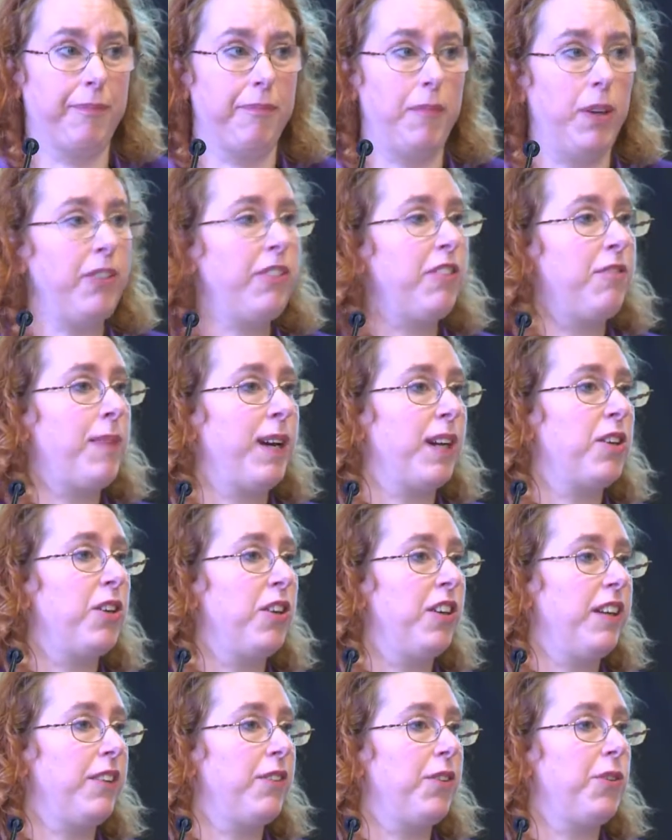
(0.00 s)
Most of my
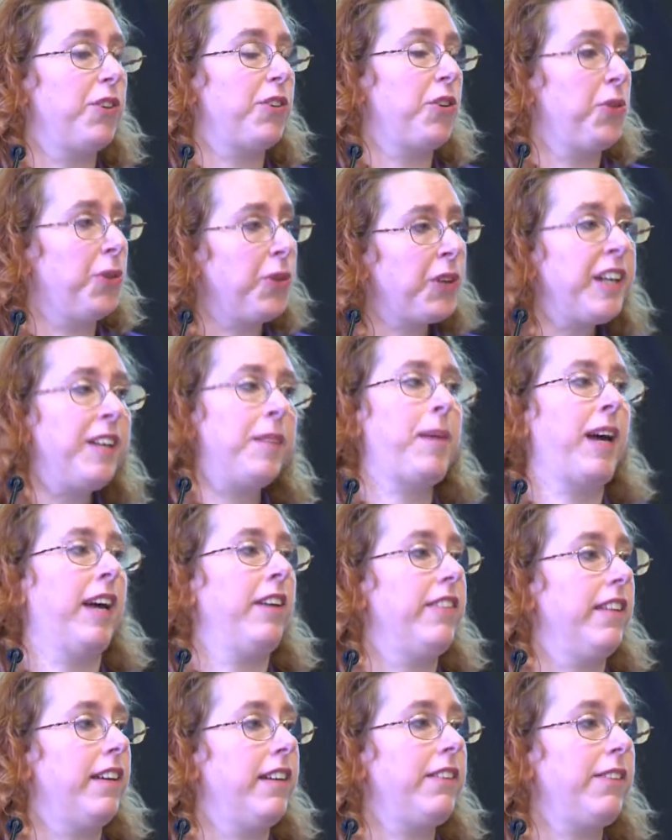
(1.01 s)
colleagues who are talking
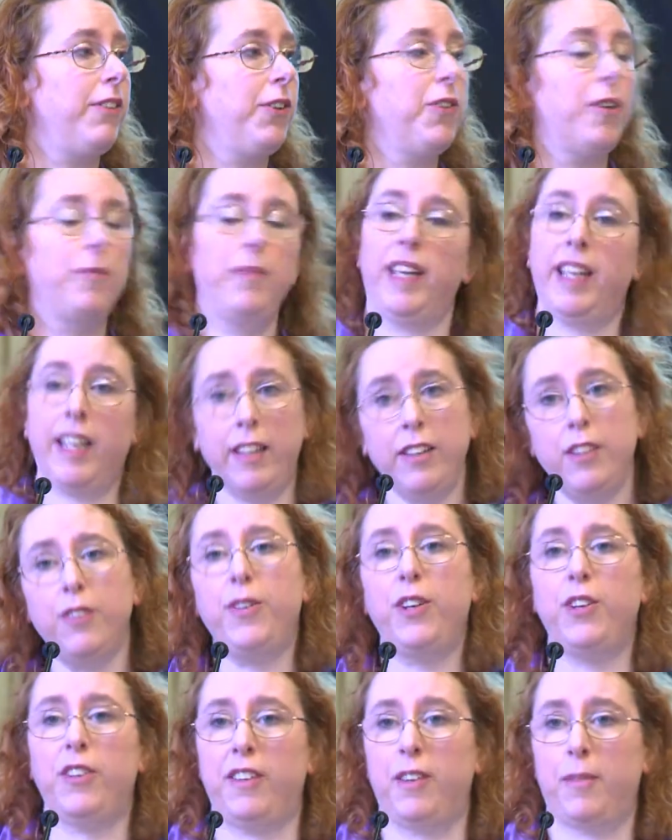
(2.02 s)
about this, who are being
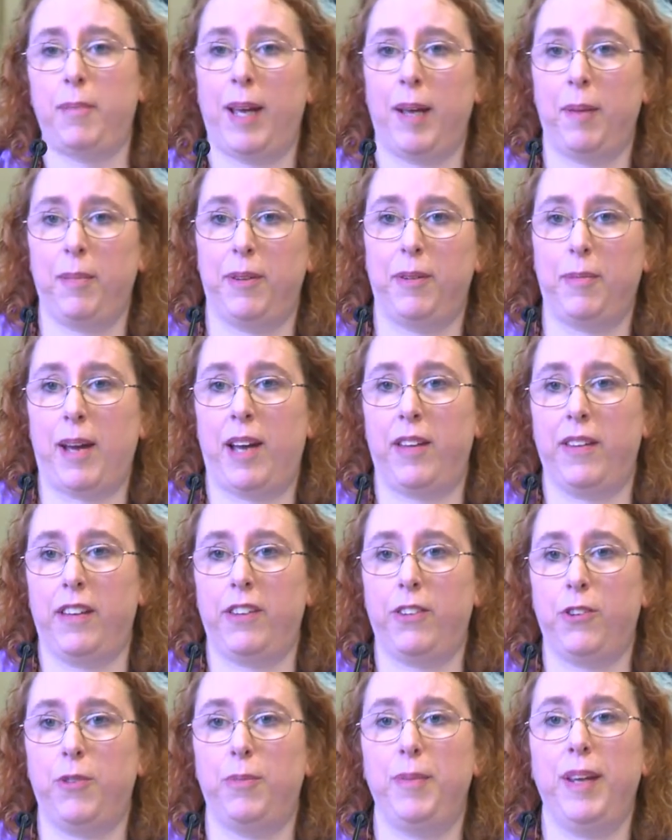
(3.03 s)
interviewed in the papers about
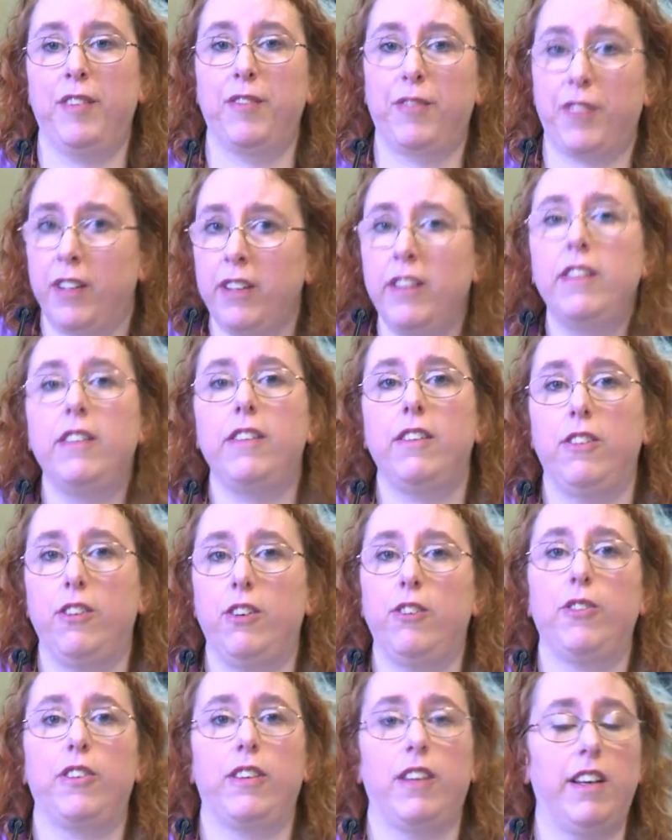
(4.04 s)
this, who are being funded to
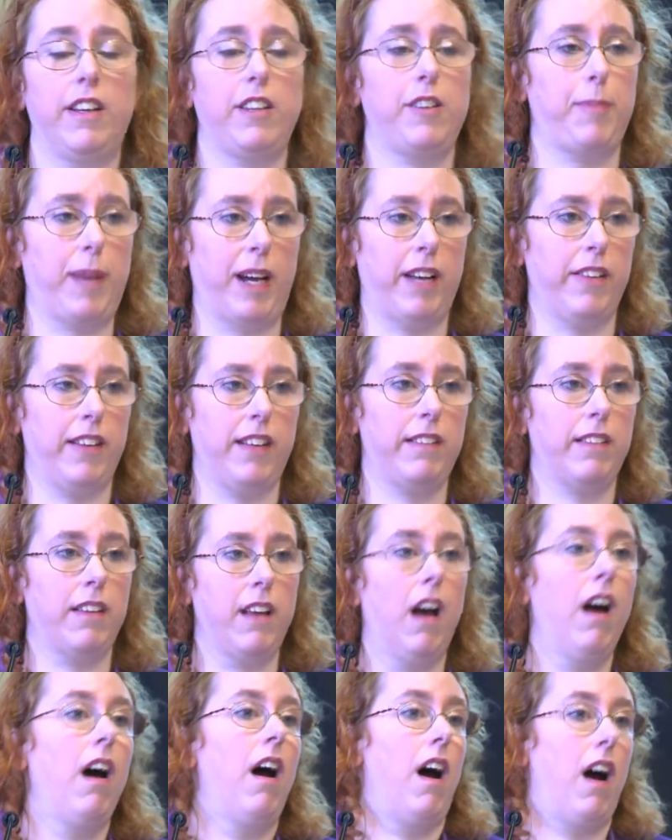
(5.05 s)
do research about this,
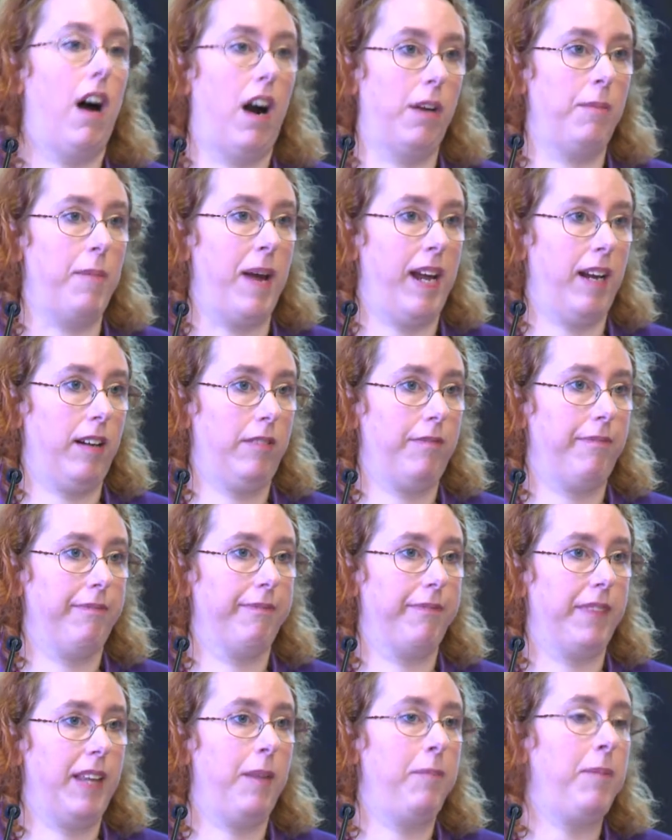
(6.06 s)
are male.
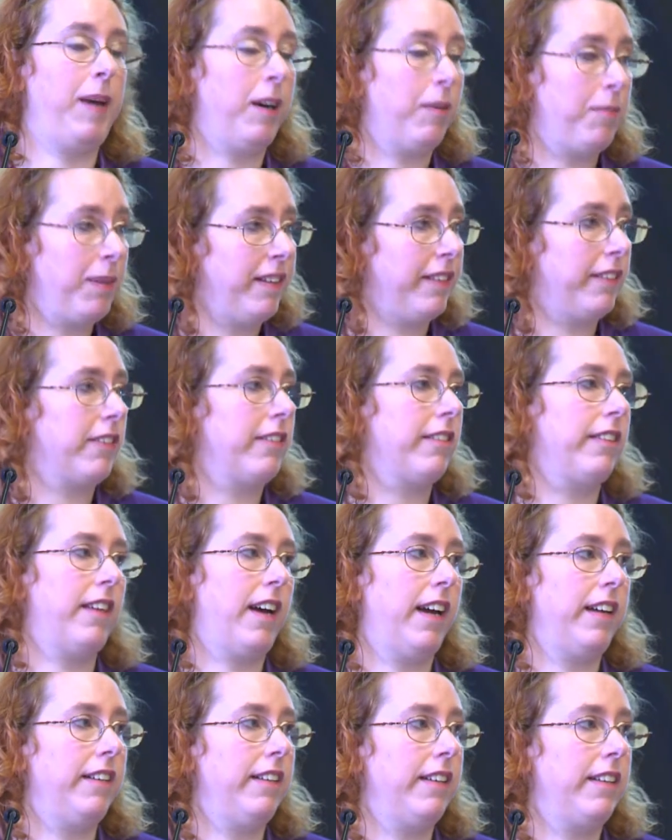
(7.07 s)
They're male political
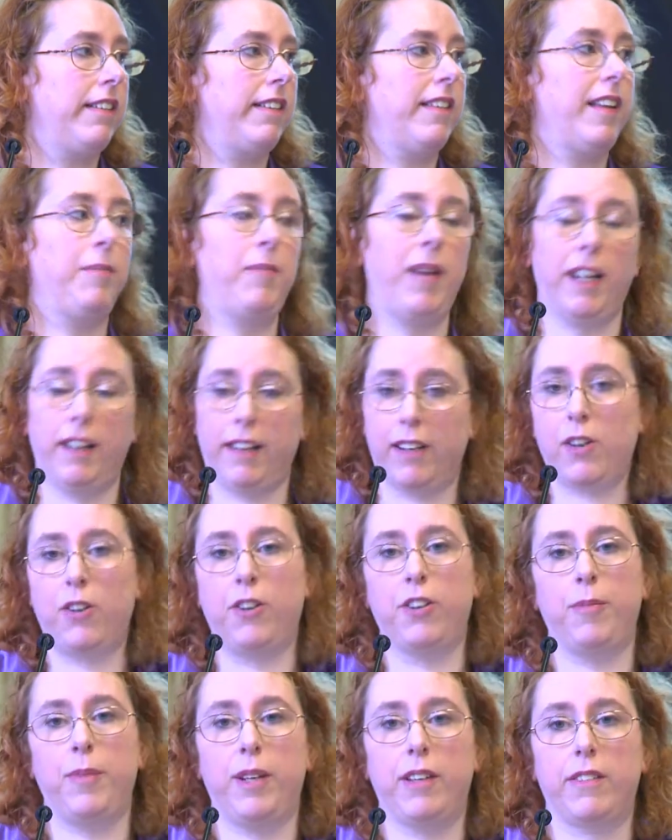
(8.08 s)
scientists, they're male
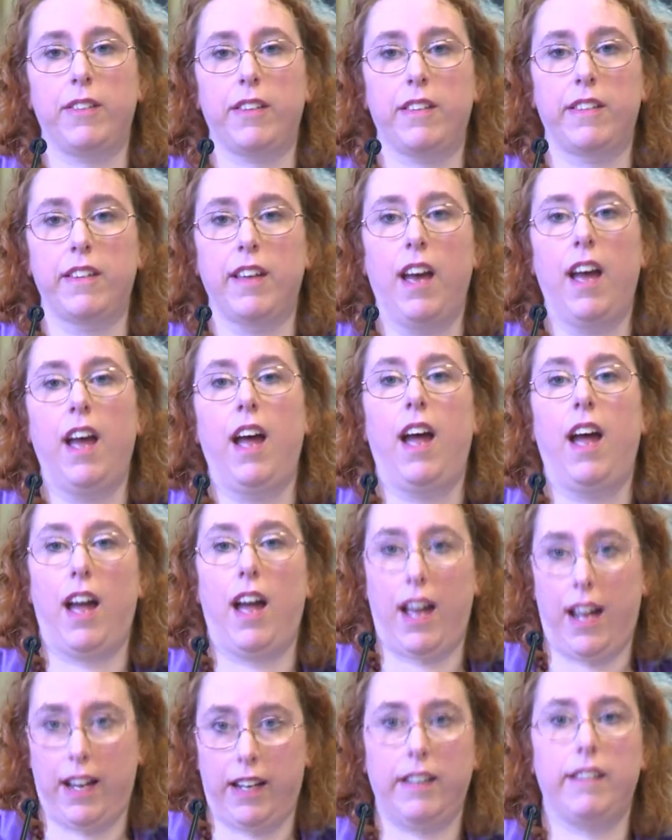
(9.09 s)
economists,
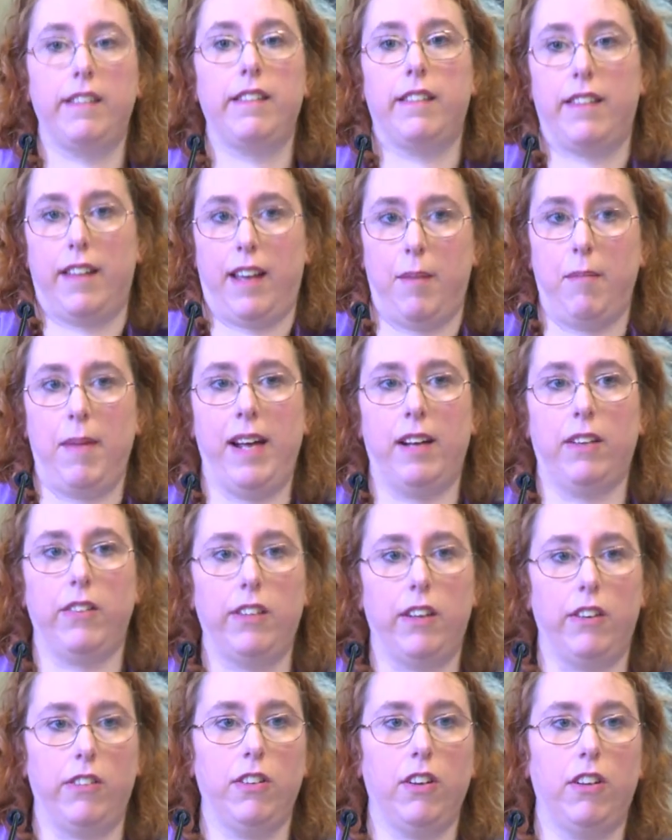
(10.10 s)
and they're male
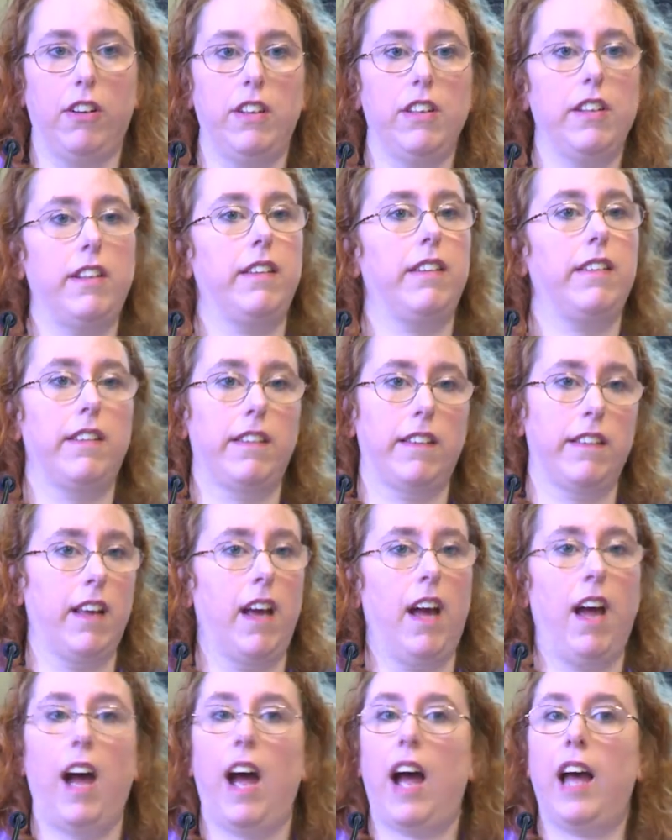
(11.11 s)
sociologists,
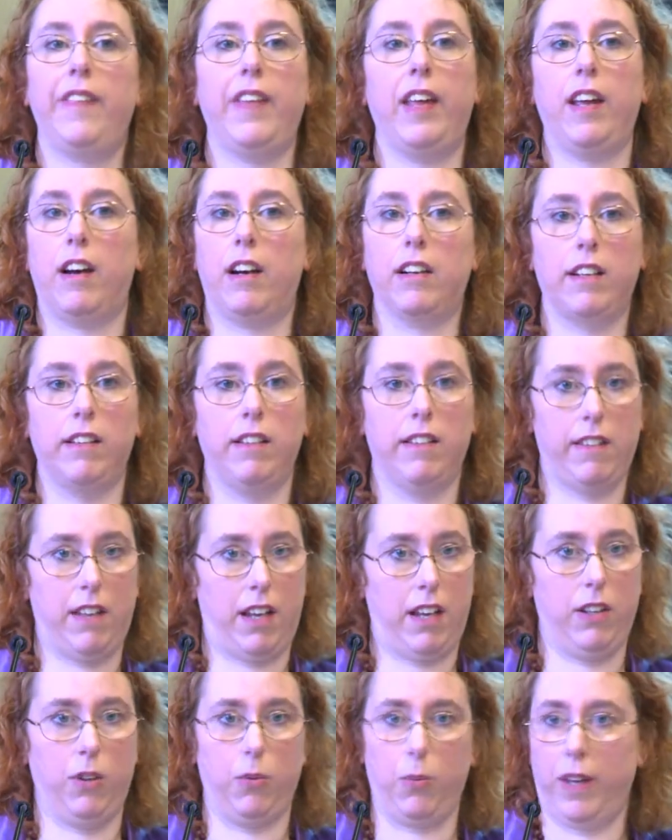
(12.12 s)
and they are
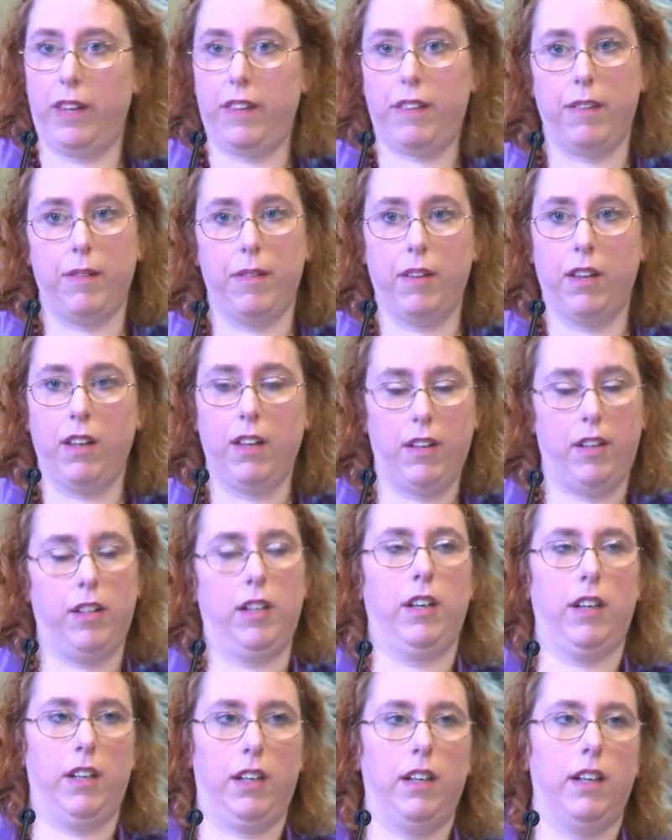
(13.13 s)
concerned with,
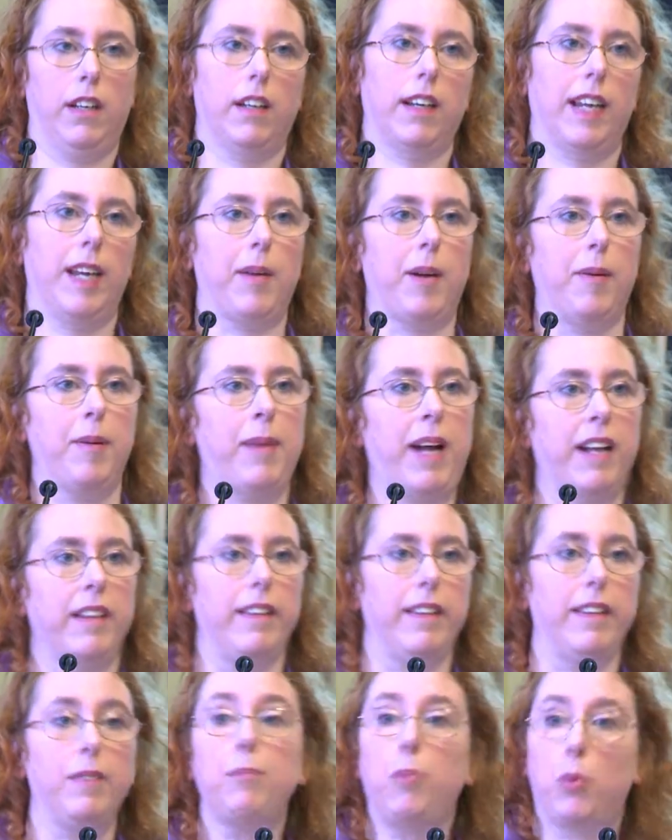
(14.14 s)
keep coming back
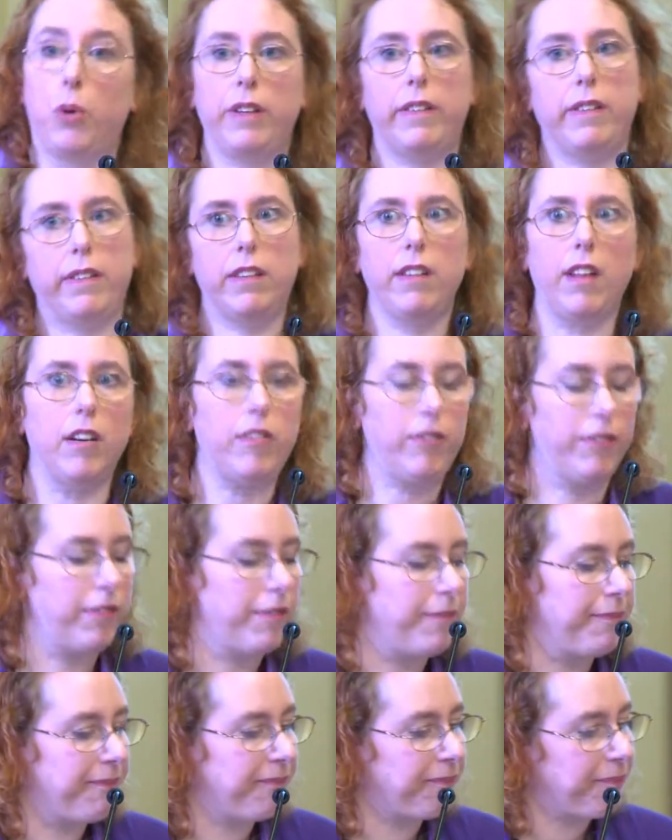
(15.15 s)
to this boys stuff.